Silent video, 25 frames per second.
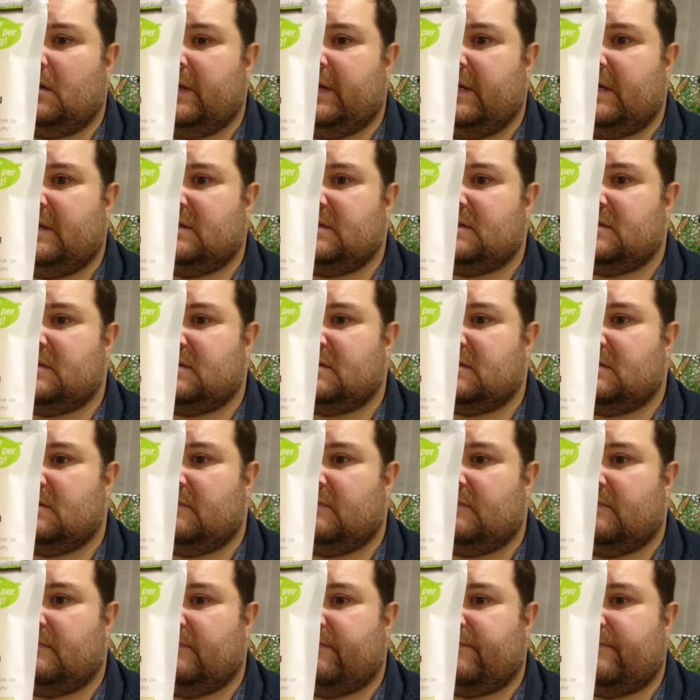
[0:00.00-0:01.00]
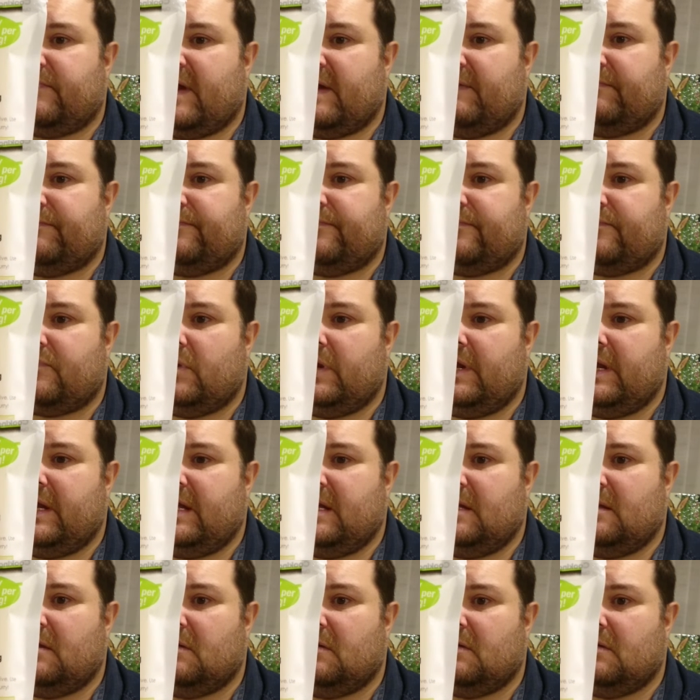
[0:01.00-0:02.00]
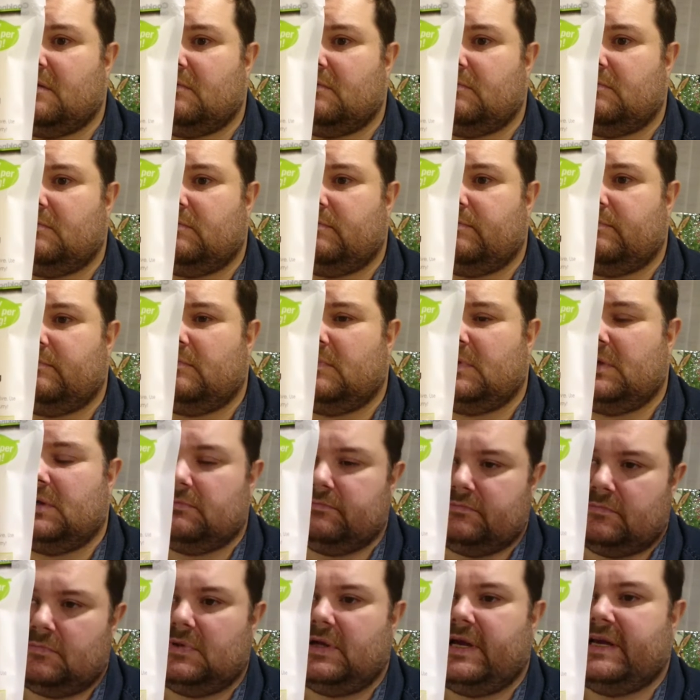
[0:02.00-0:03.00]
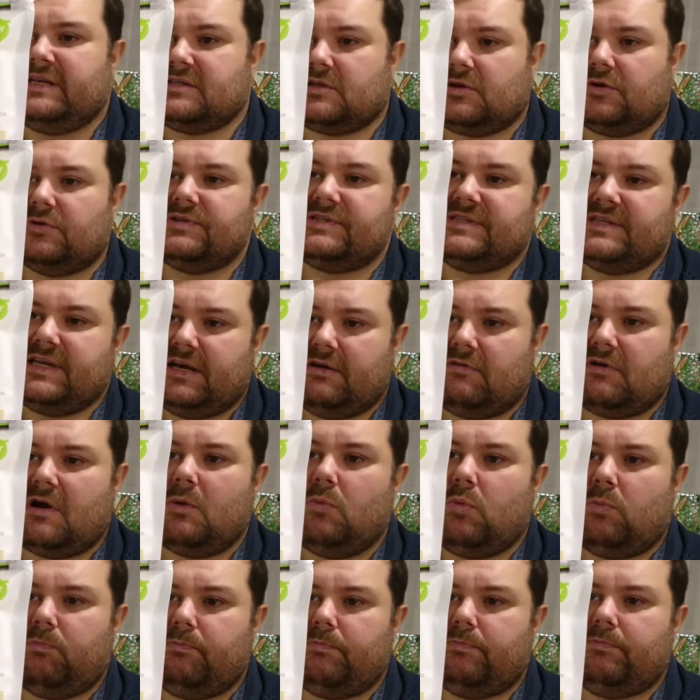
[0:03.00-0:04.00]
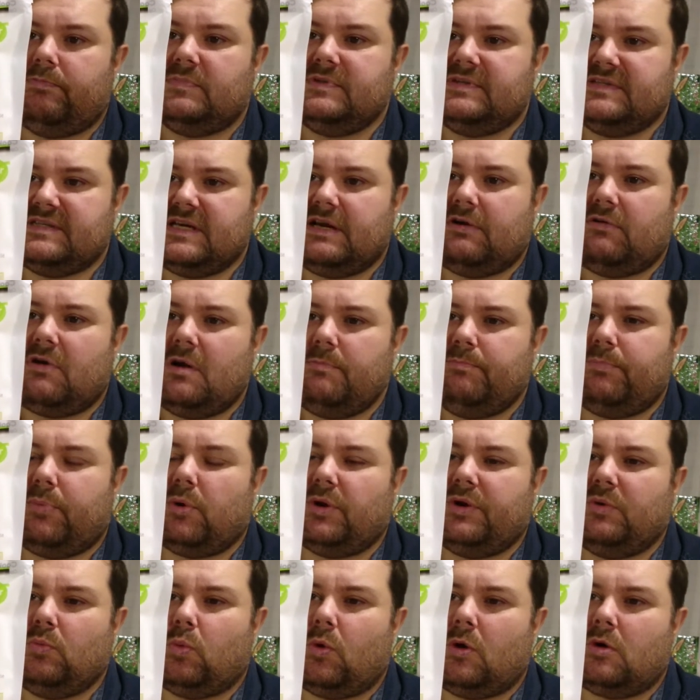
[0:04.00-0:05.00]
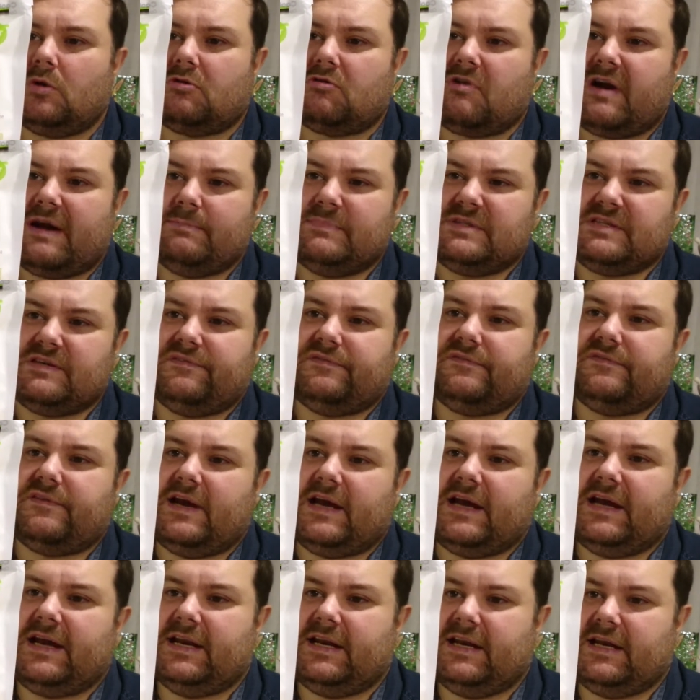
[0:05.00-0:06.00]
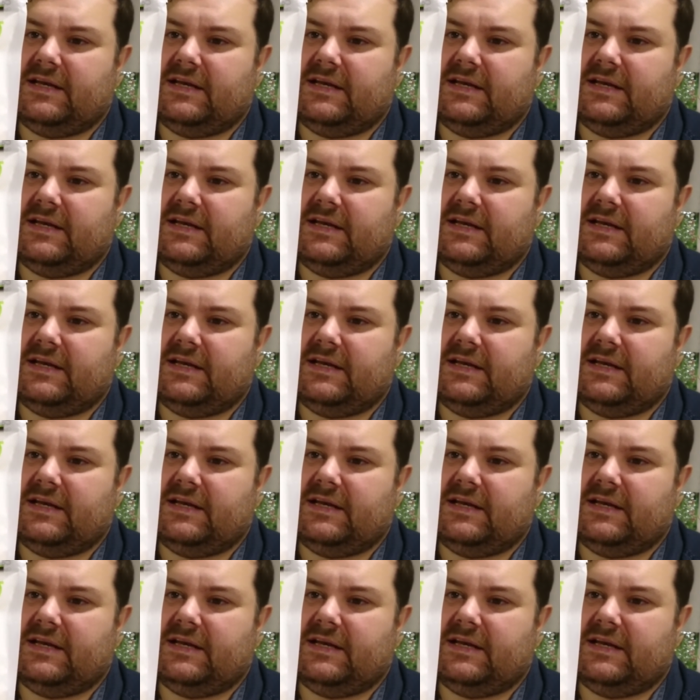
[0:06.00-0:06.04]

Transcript: it's fat free. It's got 0.1 grams of fat